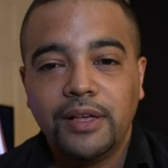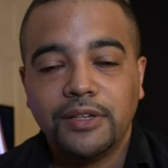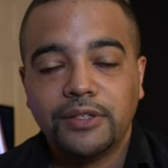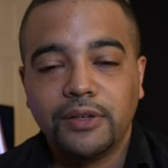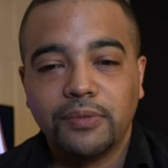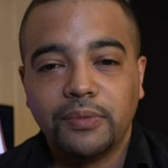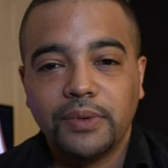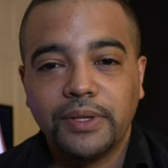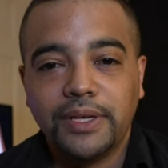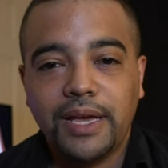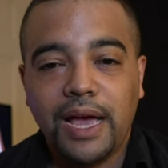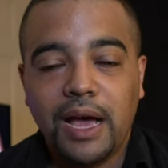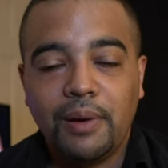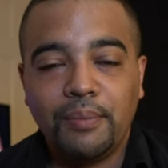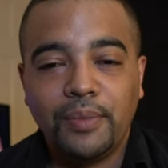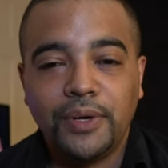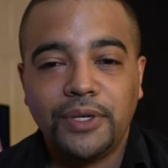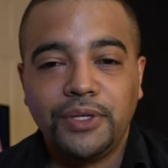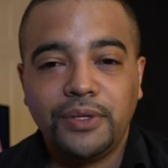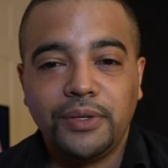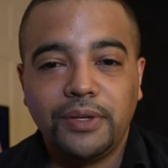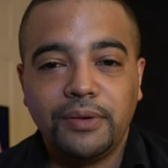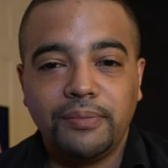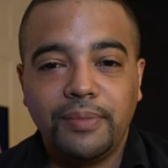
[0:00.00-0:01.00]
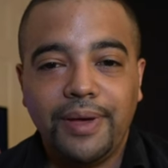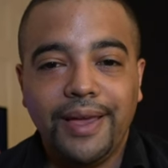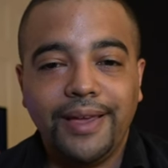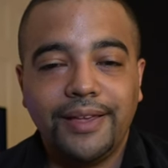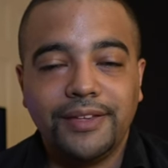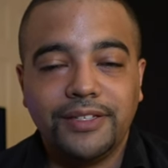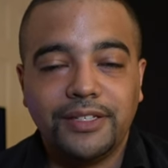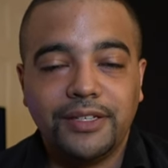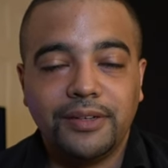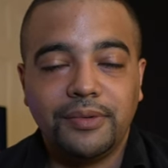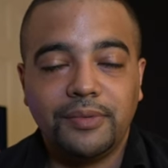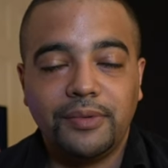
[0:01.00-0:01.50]
So, really, how much you can make
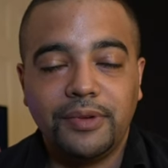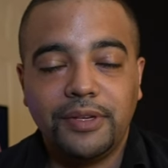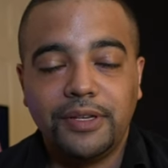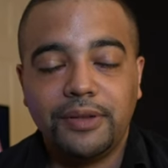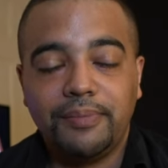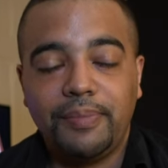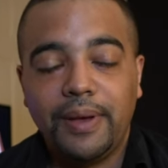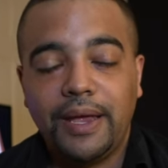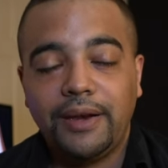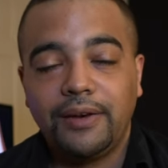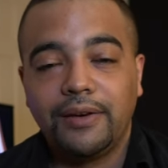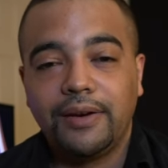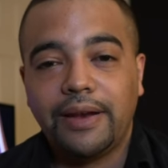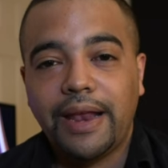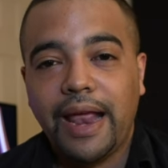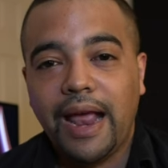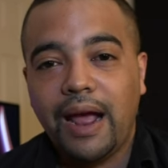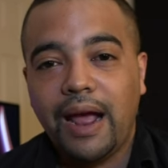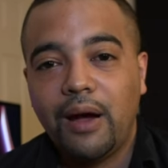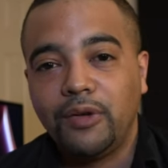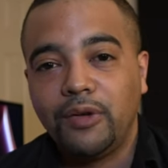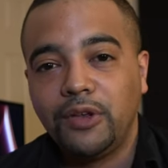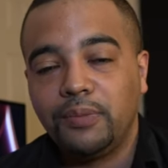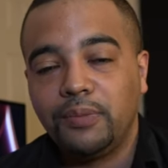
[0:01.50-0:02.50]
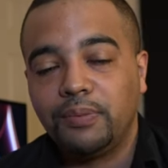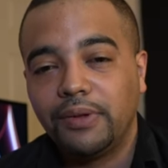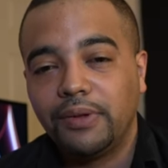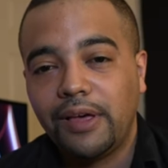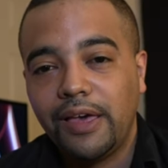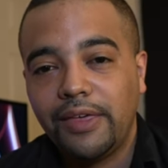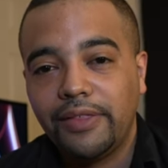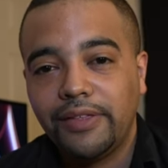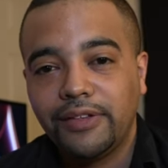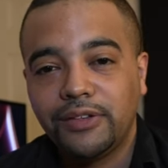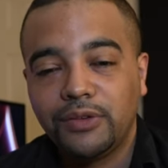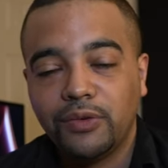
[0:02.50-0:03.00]
is to be dependent on how you play this.